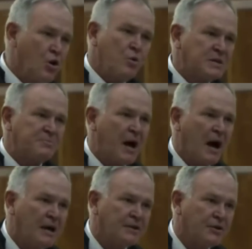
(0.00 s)
who was
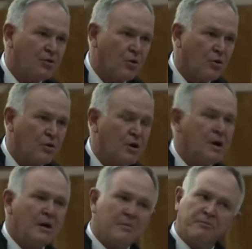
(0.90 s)
behind the door,
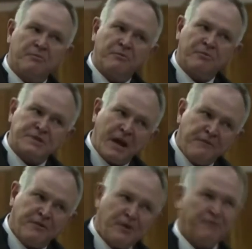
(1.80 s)

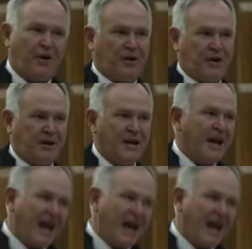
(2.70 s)
save for the following.